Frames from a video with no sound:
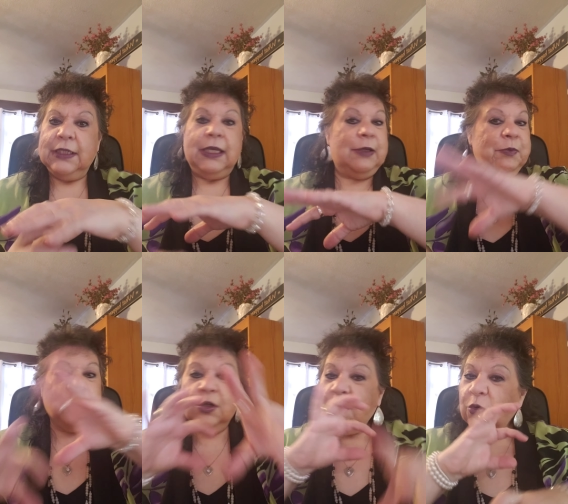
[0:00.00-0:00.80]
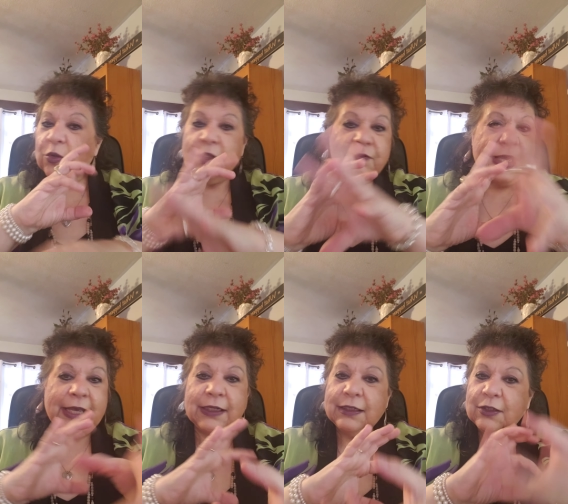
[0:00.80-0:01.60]
and put all of
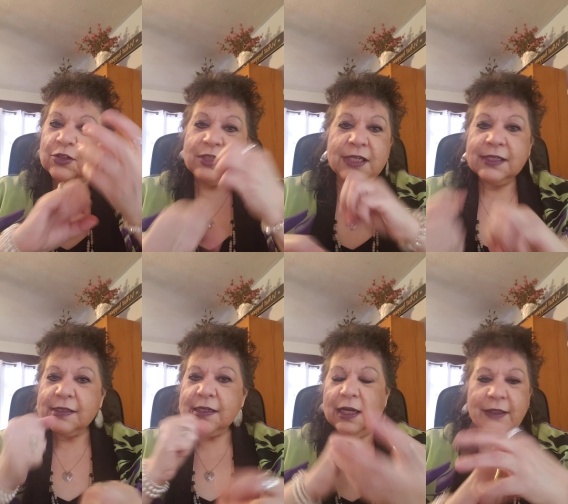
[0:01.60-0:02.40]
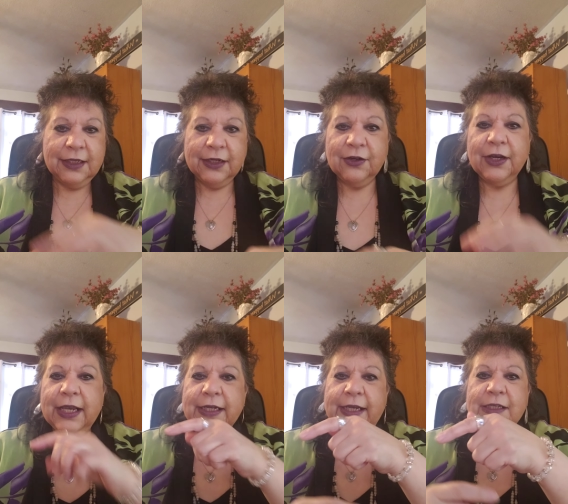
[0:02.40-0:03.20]
that goodness on there,
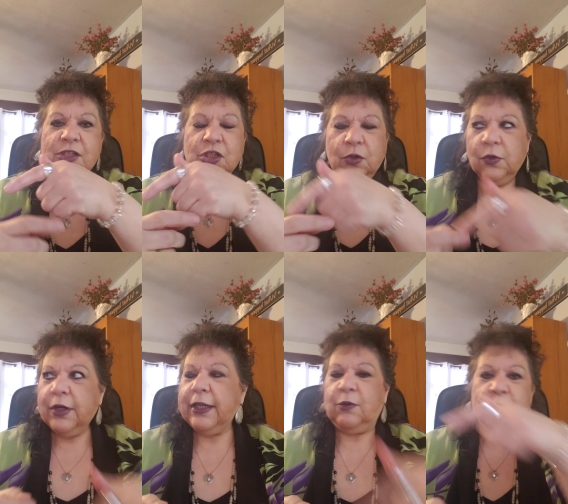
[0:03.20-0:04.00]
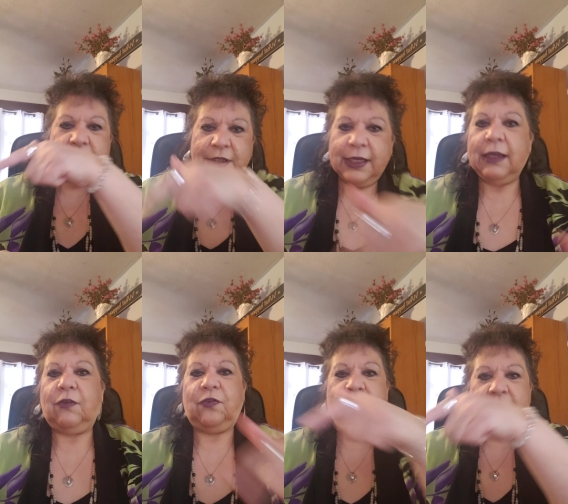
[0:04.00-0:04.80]
and I scored it with the
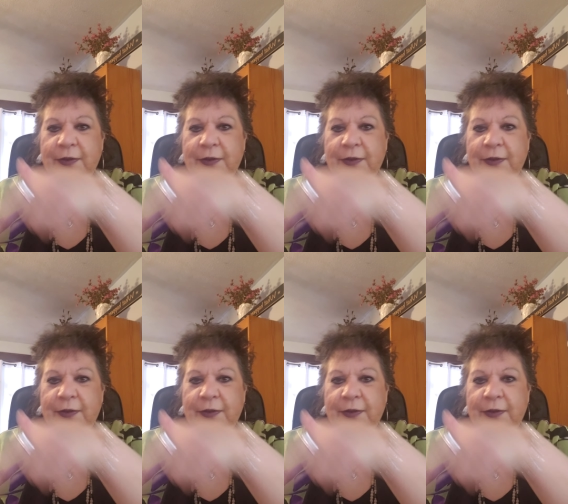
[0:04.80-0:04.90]
knife